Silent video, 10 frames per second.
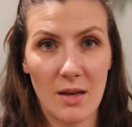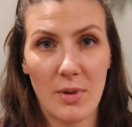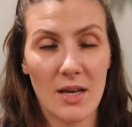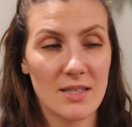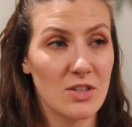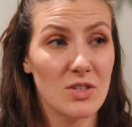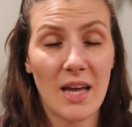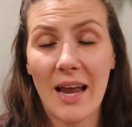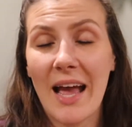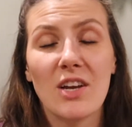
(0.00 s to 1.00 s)
because
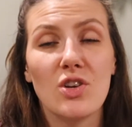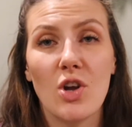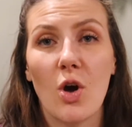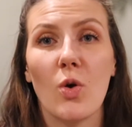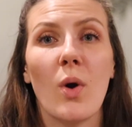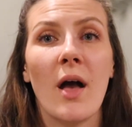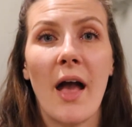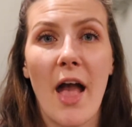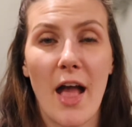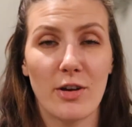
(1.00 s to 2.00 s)
I had no
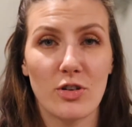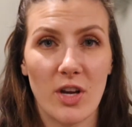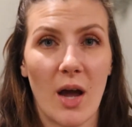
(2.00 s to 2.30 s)
energy.